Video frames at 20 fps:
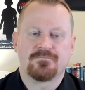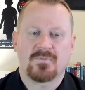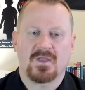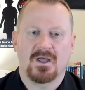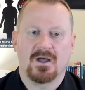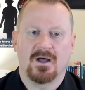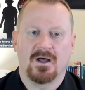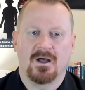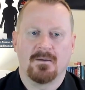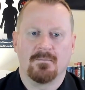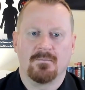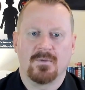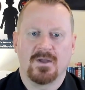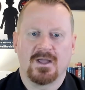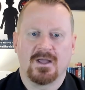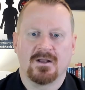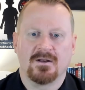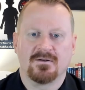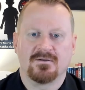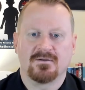
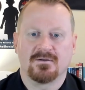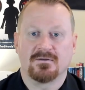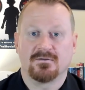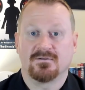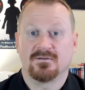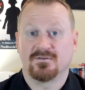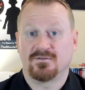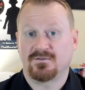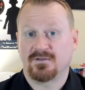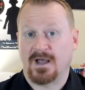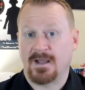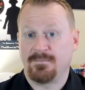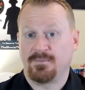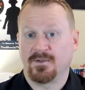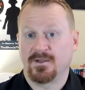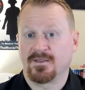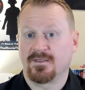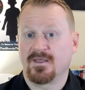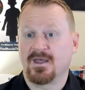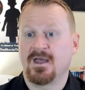and
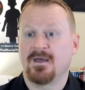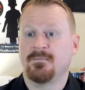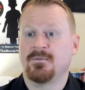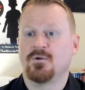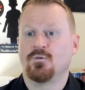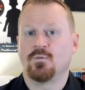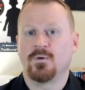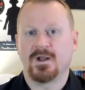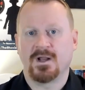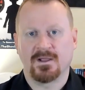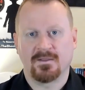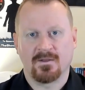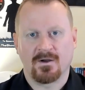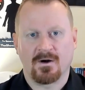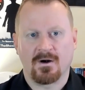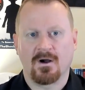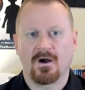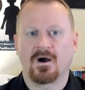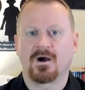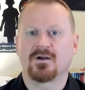discipling them and winning
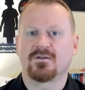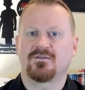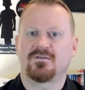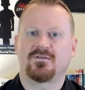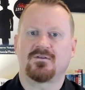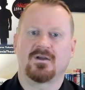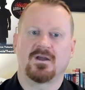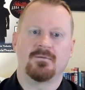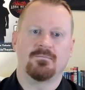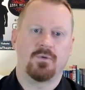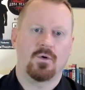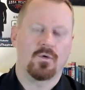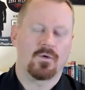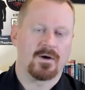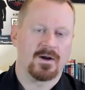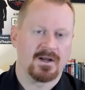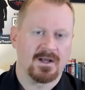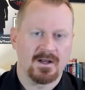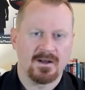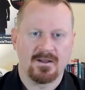their hearts and
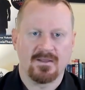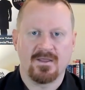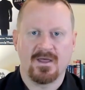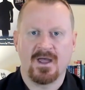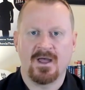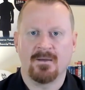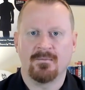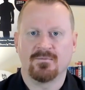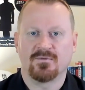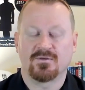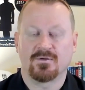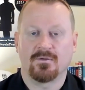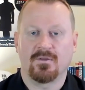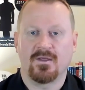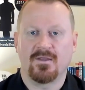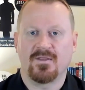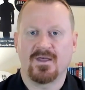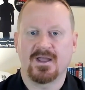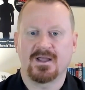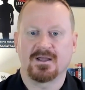pouring into them so
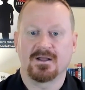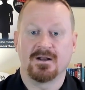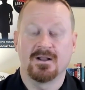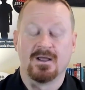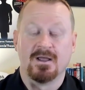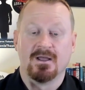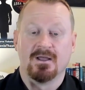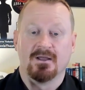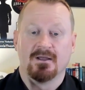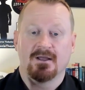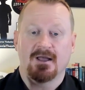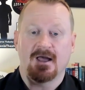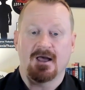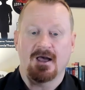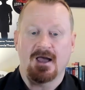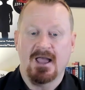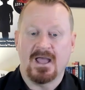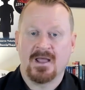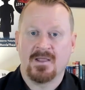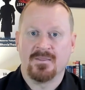that they can
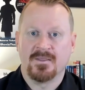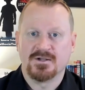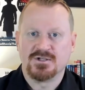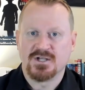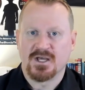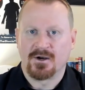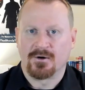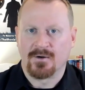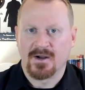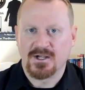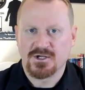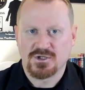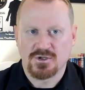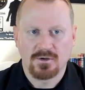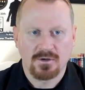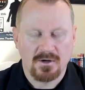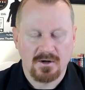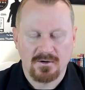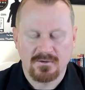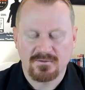end the
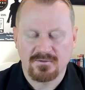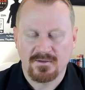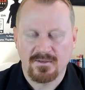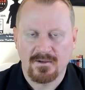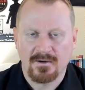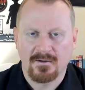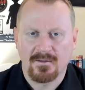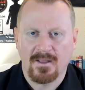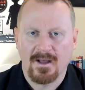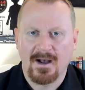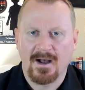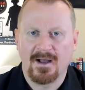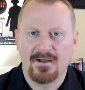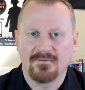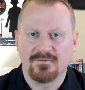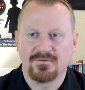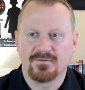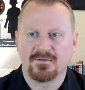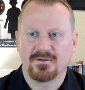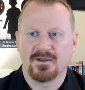generational curse in their
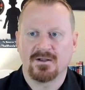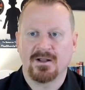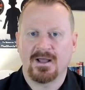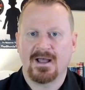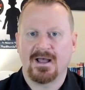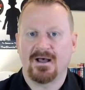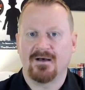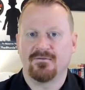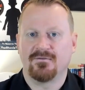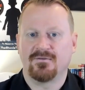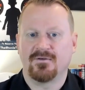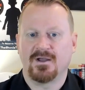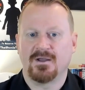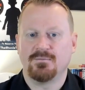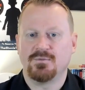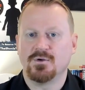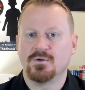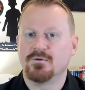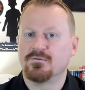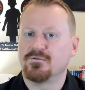lives and have a
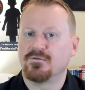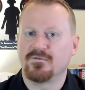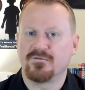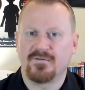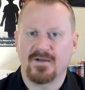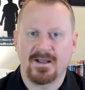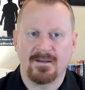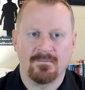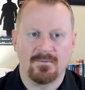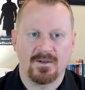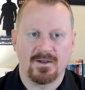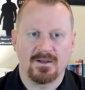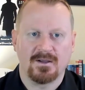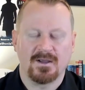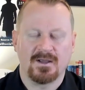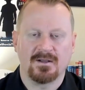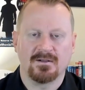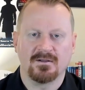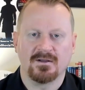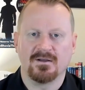beautiful
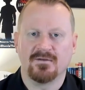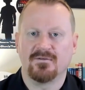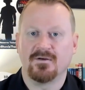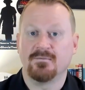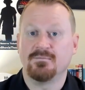family and live a